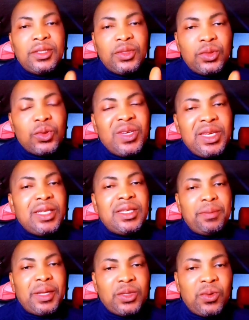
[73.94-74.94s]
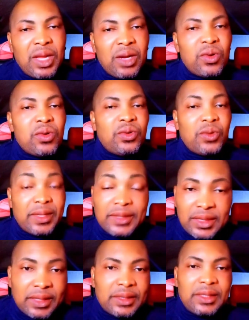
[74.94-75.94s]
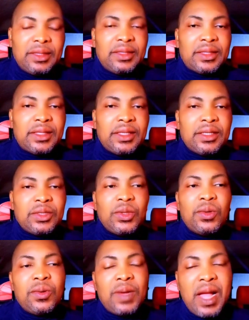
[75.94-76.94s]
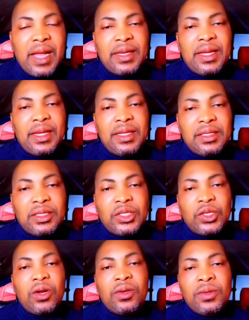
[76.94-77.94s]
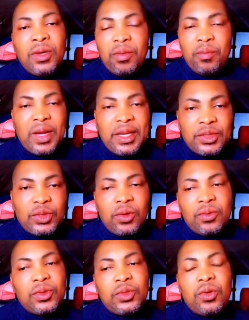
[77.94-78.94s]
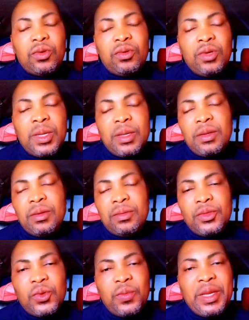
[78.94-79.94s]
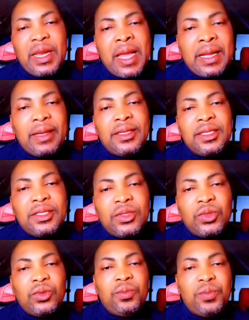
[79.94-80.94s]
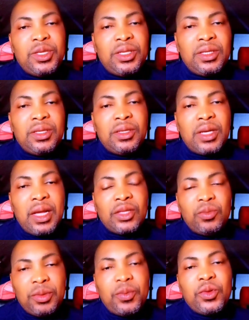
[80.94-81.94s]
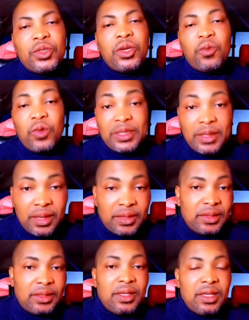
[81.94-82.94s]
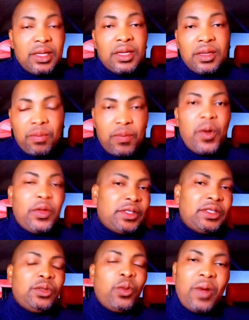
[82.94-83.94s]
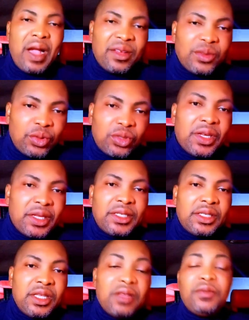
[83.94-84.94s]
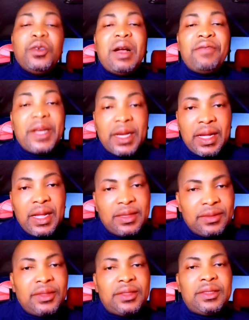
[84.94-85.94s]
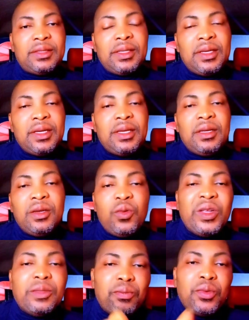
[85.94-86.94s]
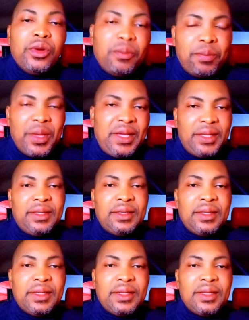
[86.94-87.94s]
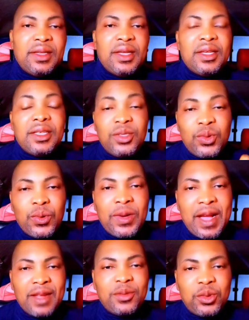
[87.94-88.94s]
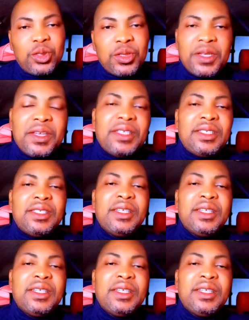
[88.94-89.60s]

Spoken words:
you need a particular code to access it. So, and it's turn by turn. So you may likely need to be put on waiting list. But you can trade if you have an account with Bullpen. You can trade